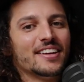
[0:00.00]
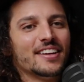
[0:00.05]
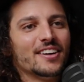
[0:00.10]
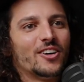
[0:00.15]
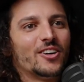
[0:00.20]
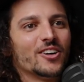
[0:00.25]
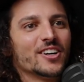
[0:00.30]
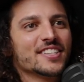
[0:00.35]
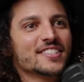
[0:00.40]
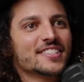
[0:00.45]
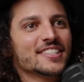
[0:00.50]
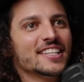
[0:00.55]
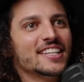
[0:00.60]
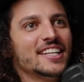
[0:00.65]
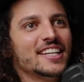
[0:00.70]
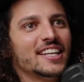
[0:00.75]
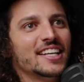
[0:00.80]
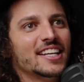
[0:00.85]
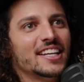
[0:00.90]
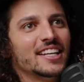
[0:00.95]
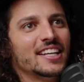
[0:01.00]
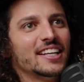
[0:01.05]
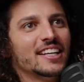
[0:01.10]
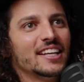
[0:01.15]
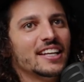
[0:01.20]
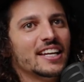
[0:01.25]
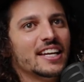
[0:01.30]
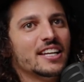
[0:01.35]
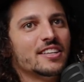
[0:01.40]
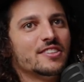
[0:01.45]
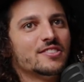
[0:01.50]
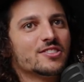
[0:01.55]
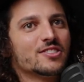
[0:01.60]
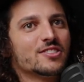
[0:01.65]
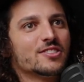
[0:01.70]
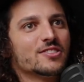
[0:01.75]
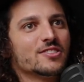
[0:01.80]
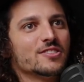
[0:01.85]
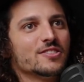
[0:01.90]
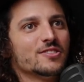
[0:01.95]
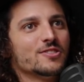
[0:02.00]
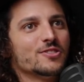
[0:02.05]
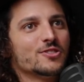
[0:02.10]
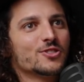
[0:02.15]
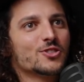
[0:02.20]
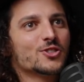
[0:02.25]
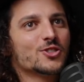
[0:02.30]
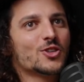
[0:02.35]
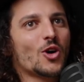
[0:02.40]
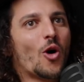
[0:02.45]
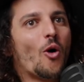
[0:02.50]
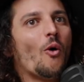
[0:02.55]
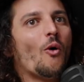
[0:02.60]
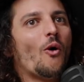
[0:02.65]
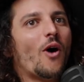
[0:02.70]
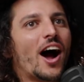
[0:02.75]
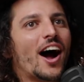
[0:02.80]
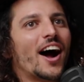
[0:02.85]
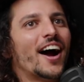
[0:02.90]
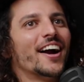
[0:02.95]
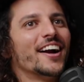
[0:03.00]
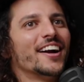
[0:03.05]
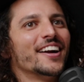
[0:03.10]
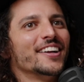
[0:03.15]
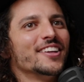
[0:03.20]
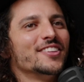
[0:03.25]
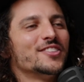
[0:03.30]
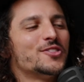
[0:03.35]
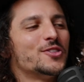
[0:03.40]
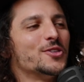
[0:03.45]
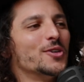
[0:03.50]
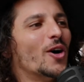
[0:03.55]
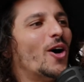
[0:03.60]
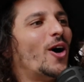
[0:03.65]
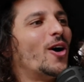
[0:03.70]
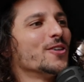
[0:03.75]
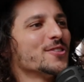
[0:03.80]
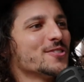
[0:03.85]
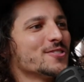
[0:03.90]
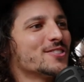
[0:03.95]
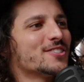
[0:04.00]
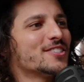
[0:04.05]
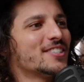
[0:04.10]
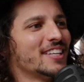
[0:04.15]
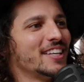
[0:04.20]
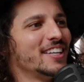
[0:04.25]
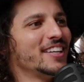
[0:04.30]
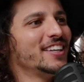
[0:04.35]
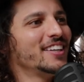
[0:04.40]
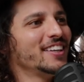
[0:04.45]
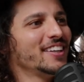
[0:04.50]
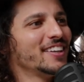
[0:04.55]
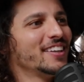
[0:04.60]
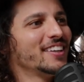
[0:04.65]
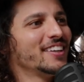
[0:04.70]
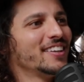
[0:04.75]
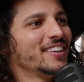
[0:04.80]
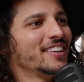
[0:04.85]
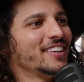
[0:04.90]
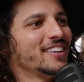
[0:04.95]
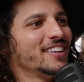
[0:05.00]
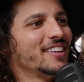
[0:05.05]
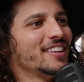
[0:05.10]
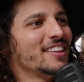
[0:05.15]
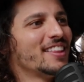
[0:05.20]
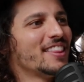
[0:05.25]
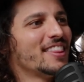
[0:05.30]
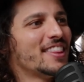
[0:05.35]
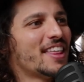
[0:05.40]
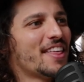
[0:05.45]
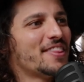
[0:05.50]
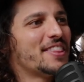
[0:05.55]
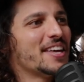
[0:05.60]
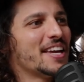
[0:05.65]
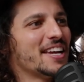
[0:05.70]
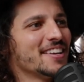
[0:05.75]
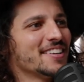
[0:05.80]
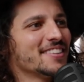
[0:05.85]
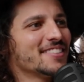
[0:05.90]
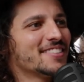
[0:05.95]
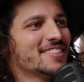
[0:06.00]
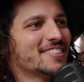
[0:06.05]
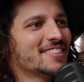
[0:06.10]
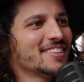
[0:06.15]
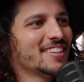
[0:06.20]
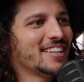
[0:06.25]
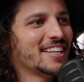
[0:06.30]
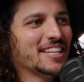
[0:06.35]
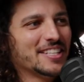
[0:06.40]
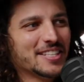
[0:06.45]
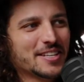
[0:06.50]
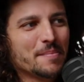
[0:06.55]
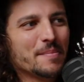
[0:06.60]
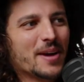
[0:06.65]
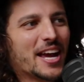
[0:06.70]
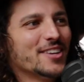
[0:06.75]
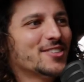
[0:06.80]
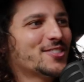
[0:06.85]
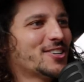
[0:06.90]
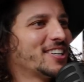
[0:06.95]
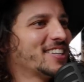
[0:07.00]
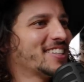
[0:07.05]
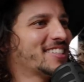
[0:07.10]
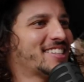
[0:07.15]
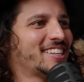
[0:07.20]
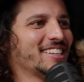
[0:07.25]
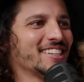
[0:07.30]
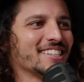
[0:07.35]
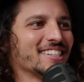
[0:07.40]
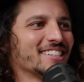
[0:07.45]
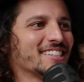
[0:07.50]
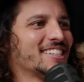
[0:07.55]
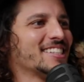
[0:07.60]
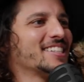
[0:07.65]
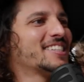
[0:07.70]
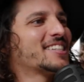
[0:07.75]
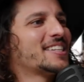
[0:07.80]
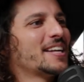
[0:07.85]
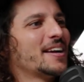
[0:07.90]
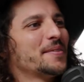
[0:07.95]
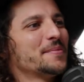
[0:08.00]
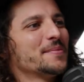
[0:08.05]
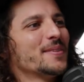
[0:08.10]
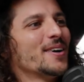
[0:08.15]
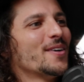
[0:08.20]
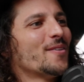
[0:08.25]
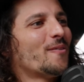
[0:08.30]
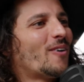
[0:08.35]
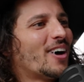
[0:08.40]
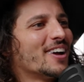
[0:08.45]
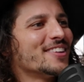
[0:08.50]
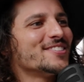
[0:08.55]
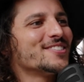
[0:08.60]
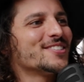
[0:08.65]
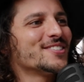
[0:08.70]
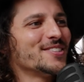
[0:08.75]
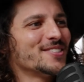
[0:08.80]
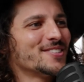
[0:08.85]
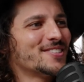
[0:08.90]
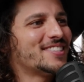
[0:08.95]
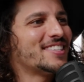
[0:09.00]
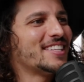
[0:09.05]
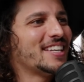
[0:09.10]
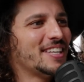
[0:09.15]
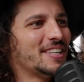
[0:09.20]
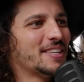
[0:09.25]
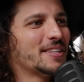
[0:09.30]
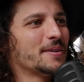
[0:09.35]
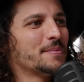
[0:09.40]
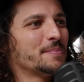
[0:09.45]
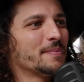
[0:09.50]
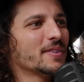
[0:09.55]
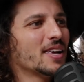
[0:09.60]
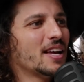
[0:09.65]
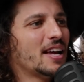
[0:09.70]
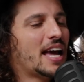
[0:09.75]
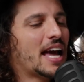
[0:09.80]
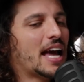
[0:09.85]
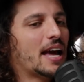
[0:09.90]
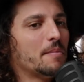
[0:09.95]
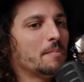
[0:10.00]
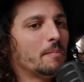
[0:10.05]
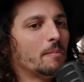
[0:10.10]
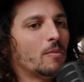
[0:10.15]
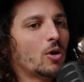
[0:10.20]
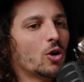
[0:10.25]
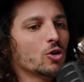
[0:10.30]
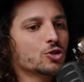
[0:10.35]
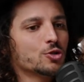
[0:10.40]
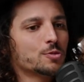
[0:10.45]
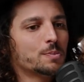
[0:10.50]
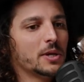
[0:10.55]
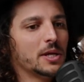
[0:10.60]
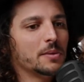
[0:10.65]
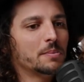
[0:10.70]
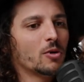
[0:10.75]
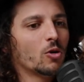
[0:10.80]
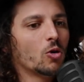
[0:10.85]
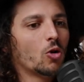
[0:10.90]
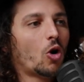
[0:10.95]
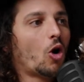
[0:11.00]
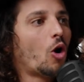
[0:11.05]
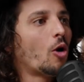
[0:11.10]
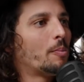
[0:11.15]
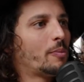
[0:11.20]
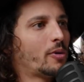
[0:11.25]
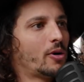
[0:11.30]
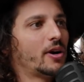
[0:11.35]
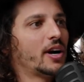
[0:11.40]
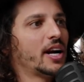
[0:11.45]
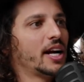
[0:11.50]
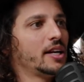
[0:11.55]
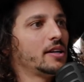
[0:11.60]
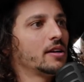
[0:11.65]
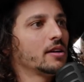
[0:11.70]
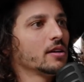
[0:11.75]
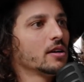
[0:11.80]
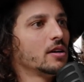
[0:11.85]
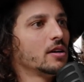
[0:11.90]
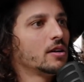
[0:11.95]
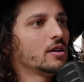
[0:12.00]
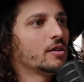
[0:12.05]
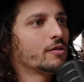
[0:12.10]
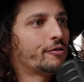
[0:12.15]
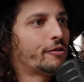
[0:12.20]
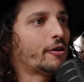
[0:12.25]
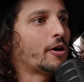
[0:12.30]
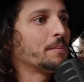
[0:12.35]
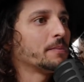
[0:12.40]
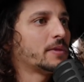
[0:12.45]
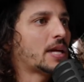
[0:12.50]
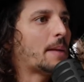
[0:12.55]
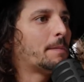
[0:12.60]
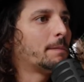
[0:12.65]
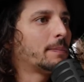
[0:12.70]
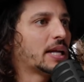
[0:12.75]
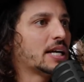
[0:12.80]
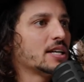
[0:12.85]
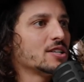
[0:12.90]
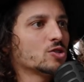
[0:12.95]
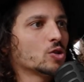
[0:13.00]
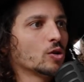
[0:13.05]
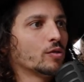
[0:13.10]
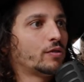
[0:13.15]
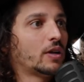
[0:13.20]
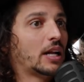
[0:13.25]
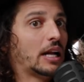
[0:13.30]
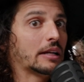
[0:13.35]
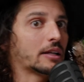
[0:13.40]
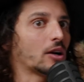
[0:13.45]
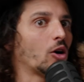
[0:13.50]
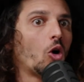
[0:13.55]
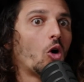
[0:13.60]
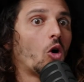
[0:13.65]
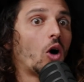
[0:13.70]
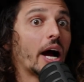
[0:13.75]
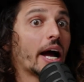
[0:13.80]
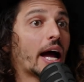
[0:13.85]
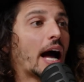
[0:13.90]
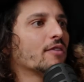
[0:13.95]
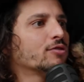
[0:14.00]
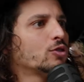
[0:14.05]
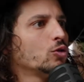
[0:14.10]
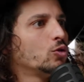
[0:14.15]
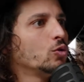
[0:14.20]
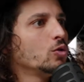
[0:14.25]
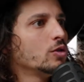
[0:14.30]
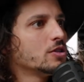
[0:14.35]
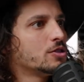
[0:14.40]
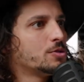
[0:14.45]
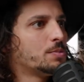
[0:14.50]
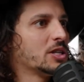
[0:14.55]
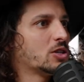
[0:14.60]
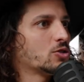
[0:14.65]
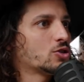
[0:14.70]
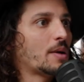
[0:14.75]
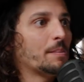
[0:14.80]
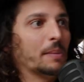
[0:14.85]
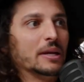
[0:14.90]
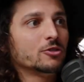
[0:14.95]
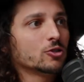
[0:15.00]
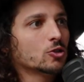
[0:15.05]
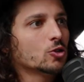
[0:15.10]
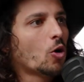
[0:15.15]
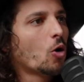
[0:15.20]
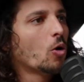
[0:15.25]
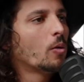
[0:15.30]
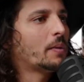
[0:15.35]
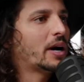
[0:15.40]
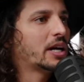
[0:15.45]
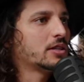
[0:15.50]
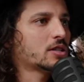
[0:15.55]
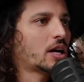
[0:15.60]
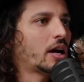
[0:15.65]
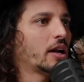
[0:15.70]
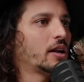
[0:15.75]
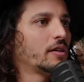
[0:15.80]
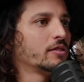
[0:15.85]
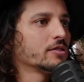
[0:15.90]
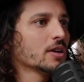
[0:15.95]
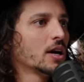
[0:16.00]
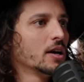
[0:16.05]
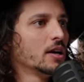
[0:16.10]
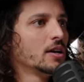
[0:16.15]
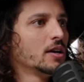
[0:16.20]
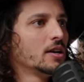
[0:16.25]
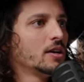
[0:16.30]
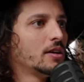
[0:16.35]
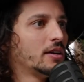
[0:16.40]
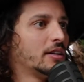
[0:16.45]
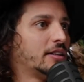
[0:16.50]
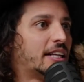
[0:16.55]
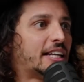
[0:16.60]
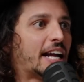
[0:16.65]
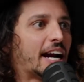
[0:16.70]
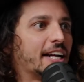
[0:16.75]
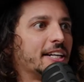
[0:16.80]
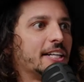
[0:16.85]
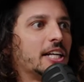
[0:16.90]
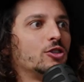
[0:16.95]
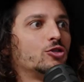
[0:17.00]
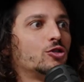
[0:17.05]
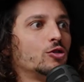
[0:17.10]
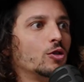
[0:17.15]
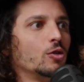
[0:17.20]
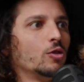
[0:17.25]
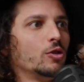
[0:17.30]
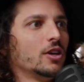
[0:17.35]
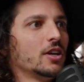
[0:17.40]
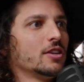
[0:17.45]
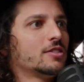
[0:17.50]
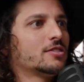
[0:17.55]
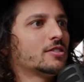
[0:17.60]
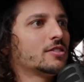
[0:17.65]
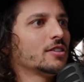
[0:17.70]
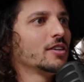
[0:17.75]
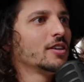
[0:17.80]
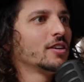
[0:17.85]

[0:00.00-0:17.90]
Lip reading: Honestly, it's so hard to unsee the things in the matrix, in the system, once you see them. And most people operate from that place of like, oh, I have to do this because I've been told my entire life that I need to do this.